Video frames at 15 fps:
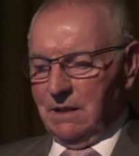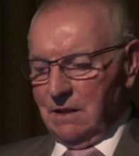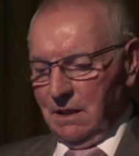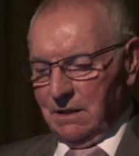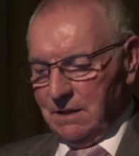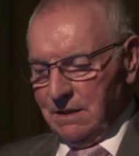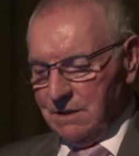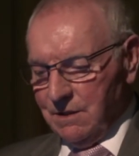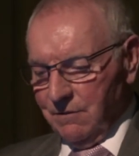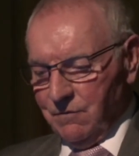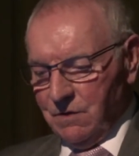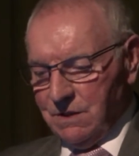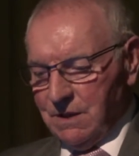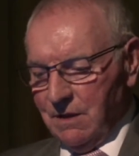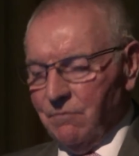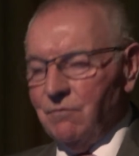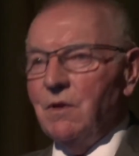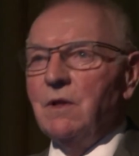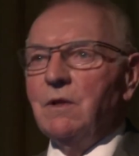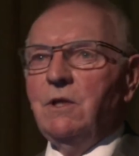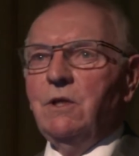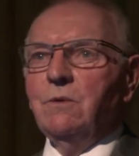in 1977
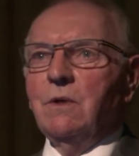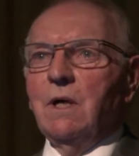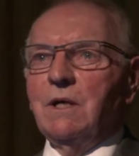that you